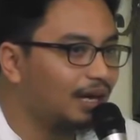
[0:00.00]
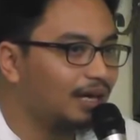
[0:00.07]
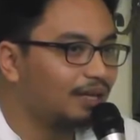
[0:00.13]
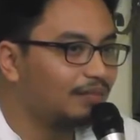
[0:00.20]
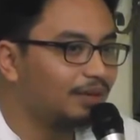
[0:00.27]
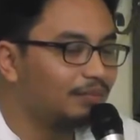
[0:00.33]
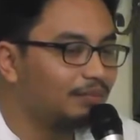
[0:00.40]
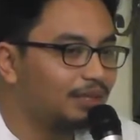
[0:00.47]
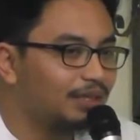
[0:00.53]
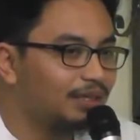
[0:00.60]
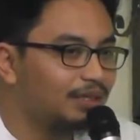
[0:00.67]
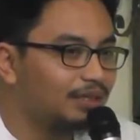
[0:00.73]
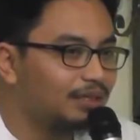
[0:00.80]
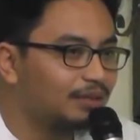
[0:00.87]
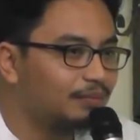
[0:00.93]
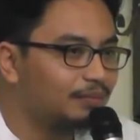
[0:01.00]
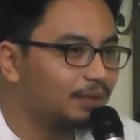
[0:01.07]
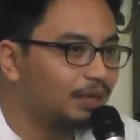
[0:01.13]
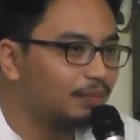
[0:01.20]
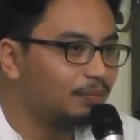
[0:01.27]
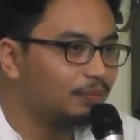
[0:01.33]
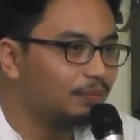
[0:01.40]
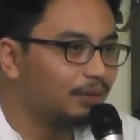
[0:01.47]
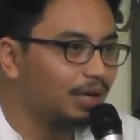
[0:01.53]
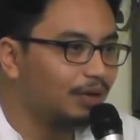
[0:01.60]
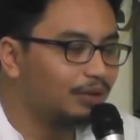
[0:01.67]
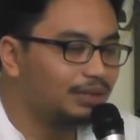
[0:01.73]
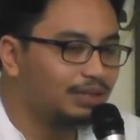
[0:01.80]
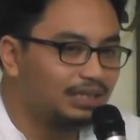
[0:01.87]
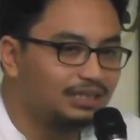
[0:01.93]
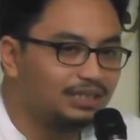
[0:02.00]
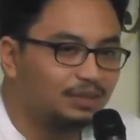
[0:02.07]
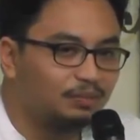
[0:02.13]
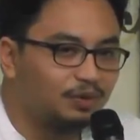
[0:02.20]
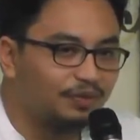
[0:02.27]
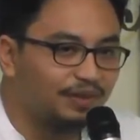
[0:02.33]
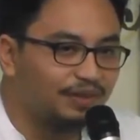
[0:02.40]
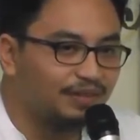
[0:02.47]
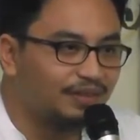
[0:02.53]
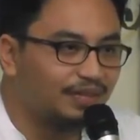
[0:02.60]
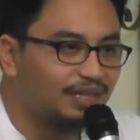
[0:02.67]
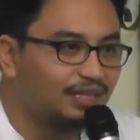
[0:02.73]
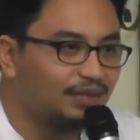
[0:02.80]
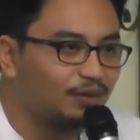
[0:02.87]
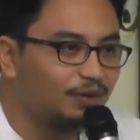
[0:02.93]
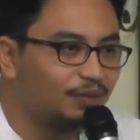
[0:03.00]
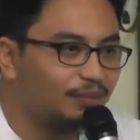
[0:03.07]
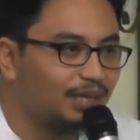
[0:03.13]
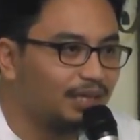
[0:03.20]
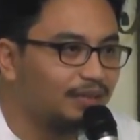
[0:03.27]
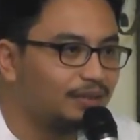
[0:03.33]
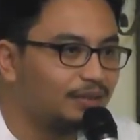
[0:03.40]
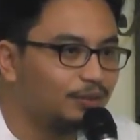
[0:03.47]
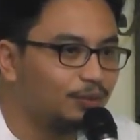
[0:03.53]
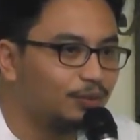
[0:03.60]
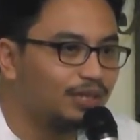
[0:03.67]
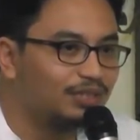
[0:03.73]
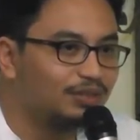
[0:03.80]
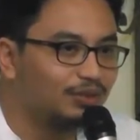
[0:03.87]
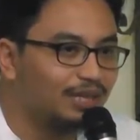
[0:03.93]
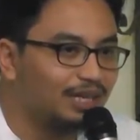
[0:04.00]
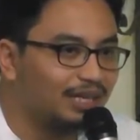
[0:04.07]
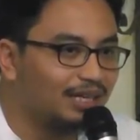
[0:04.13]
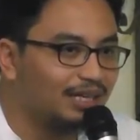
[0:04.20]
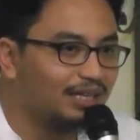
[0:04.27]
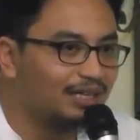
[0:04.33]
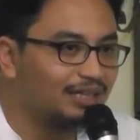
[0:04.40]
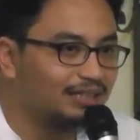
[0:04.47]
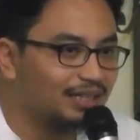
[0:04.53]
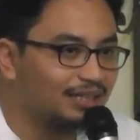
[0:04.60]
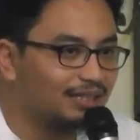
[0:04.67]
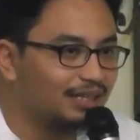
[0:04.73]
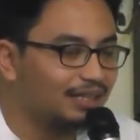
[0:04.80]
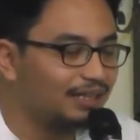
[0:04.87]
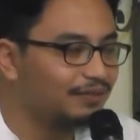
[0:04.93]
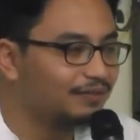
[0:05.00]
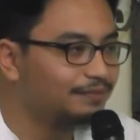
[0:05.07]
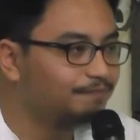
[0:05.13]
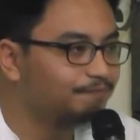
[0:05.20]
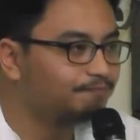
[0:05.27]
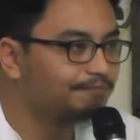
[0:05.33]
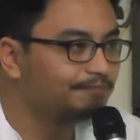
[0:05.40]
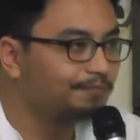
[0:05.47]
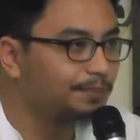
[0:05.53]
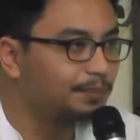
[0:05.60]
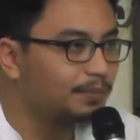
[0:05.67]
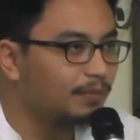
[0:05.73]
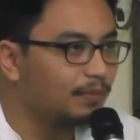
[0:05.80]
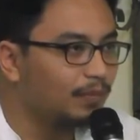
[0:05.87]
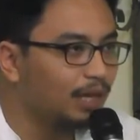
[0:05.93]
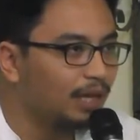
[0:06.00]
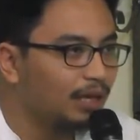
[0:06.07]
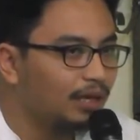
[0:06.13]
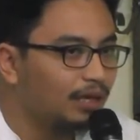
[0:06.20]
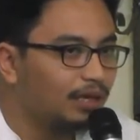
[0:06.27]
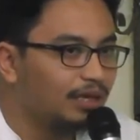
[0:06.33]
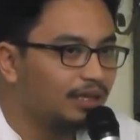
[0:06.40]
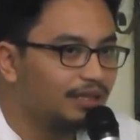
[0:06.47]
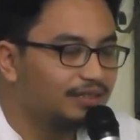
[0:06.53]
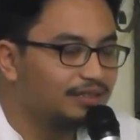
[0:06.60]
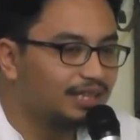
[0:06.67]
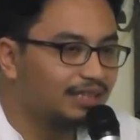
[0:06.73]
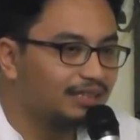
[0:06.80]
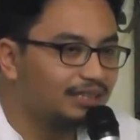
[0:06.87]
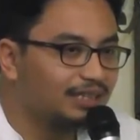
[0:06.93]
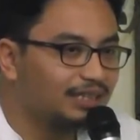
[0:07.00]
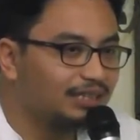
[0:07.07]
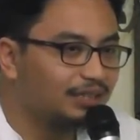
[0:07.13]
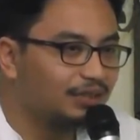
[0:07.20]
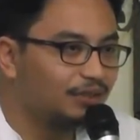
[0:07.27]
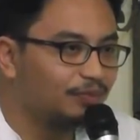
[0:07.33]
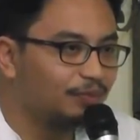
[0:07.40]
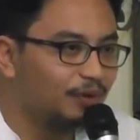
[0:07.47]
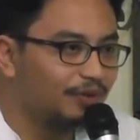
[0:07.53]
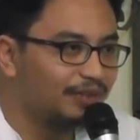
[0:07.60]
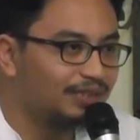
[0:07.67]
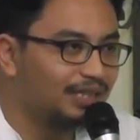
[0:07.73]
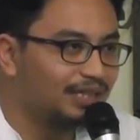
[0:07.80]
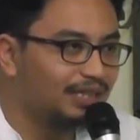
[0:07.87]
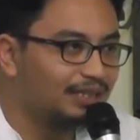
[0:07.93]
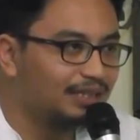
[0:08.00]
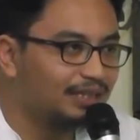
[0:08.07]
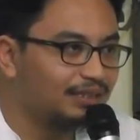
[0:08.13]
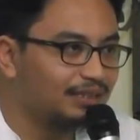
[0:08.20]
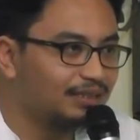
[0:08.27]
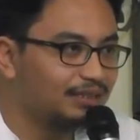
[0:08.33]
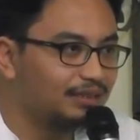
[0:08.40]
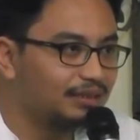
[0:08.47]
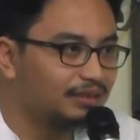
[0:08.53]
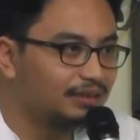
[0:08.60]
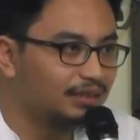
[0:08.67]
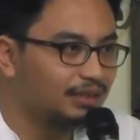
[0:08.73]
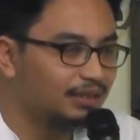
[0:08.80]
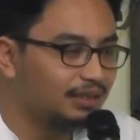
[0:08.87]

I remember our teacher, Professor Zaini Uthman, who worked on Ar-Raniri's Lata'if, in his translation of Professor Al-Attas's